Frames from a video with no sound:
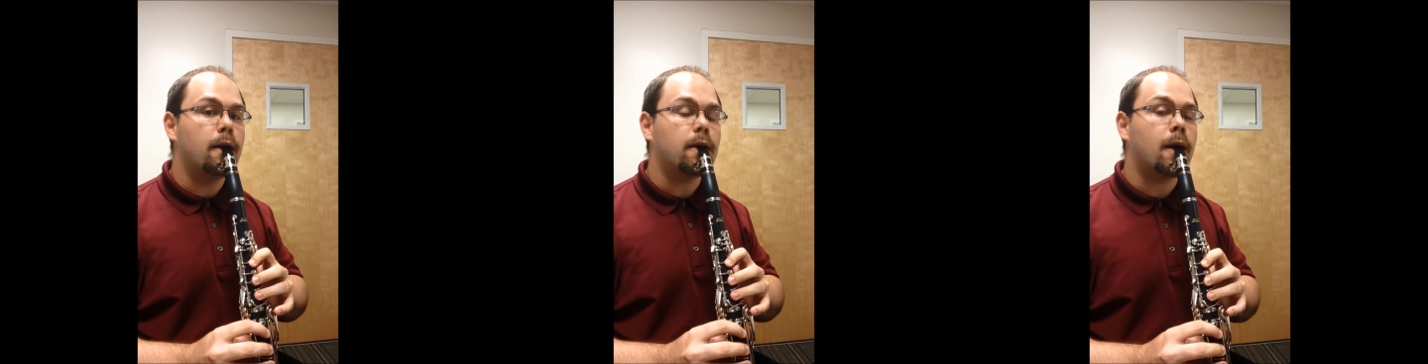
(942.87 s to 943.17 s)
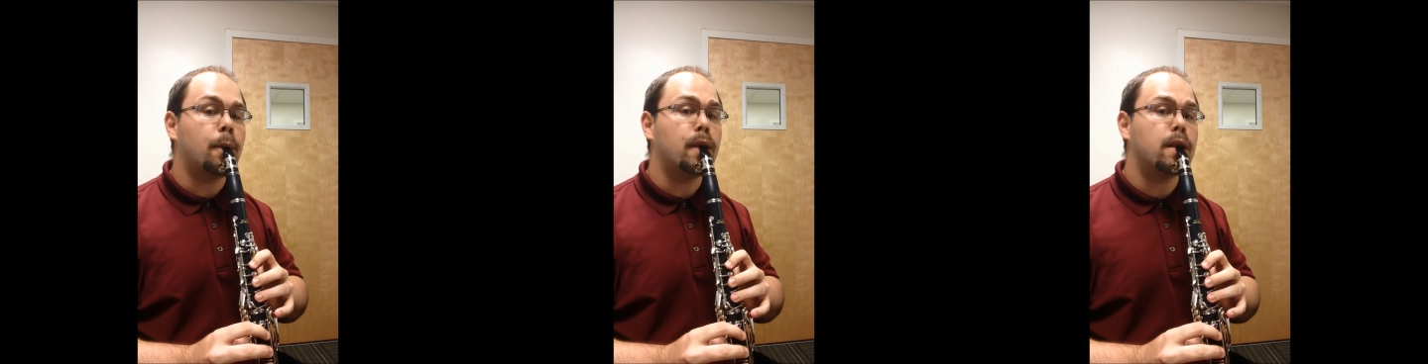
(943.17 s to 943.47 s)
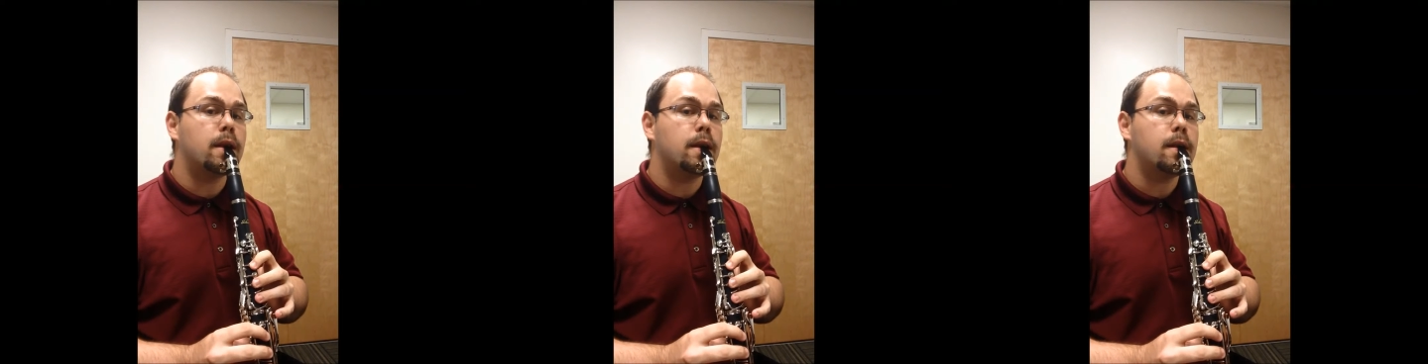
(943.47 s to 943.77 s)
Top of
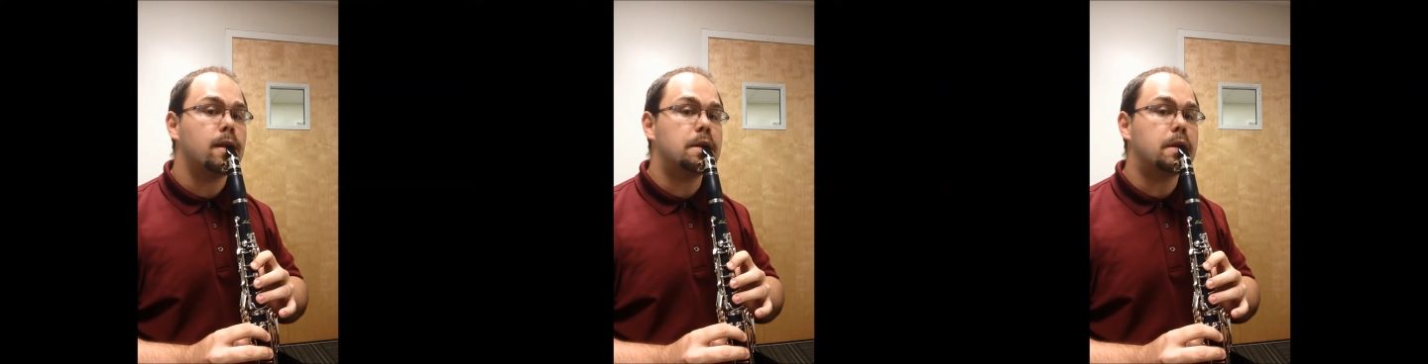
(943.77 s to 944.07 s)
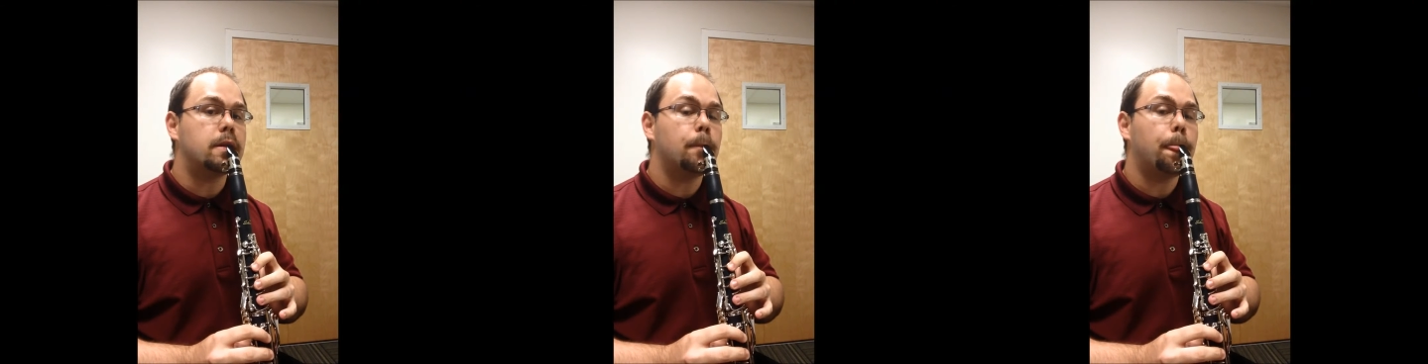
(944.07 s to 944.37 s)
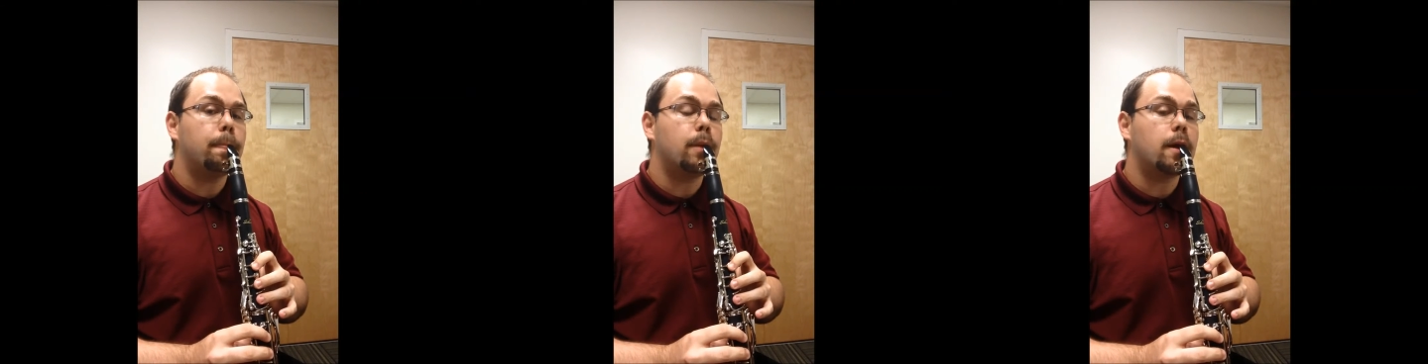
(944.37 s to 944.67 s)
the teeth touching
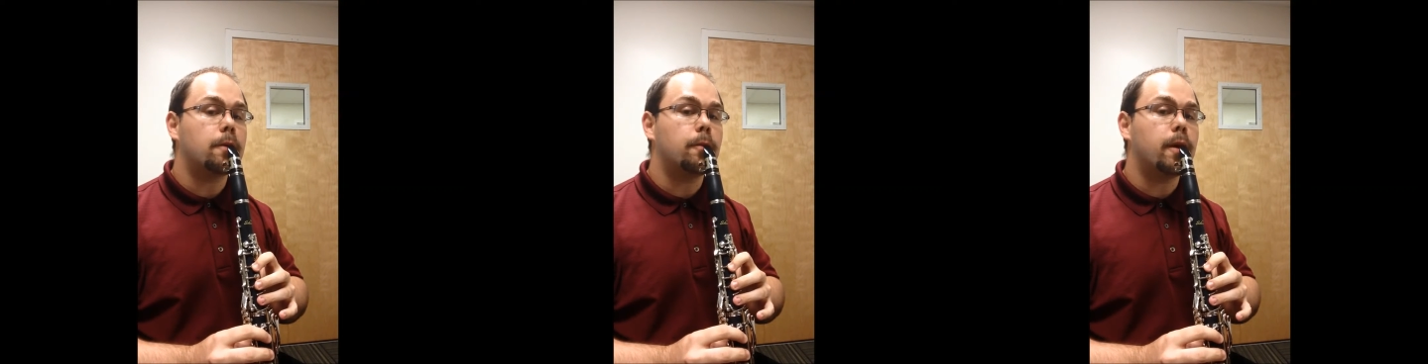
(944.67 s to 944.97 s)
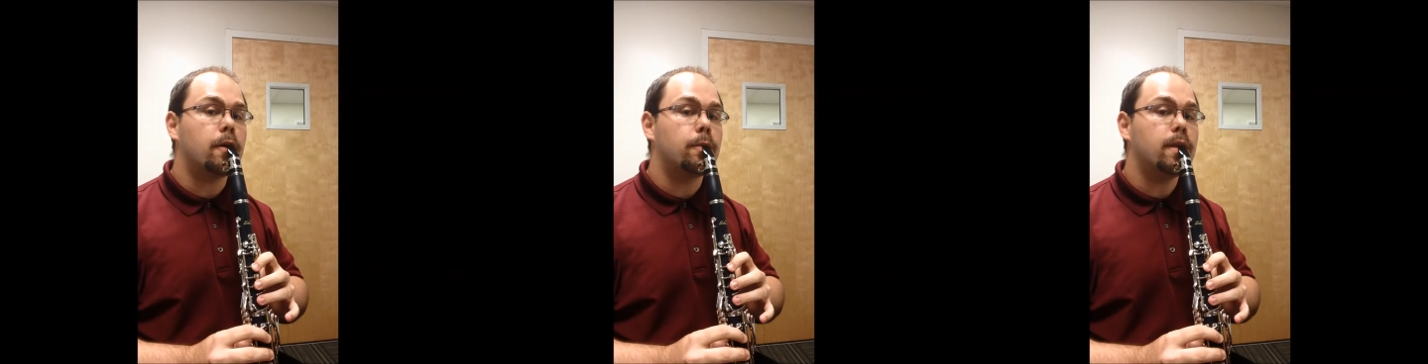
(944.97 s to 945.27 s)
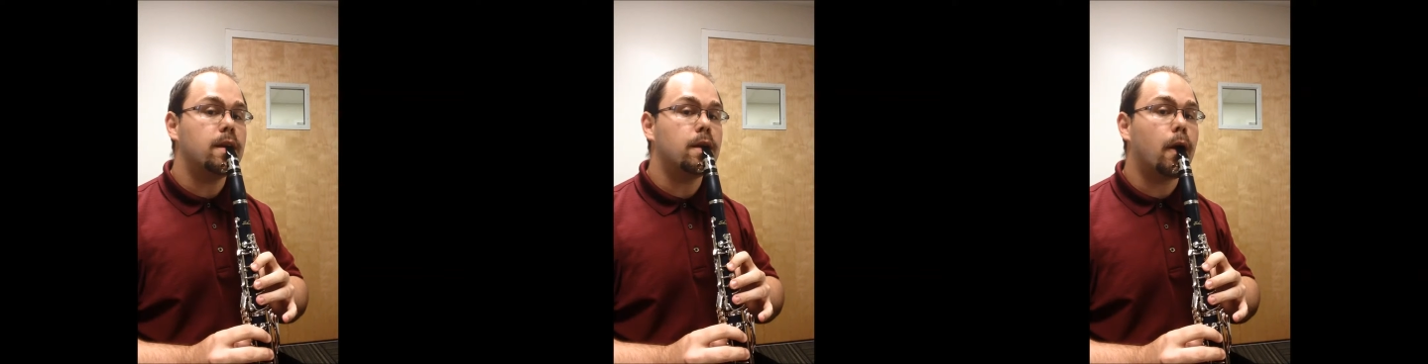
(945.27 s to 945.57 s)
back of the
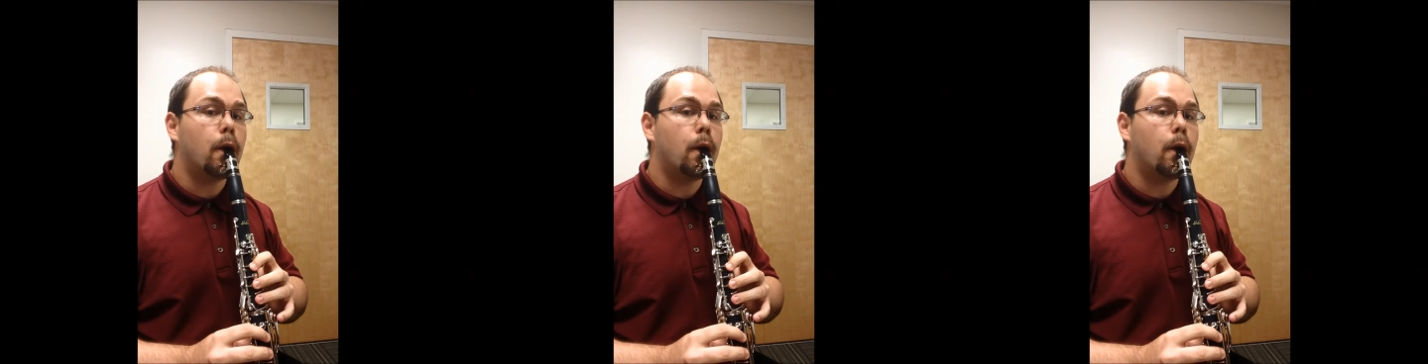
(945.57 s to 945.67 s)
mouthpiece.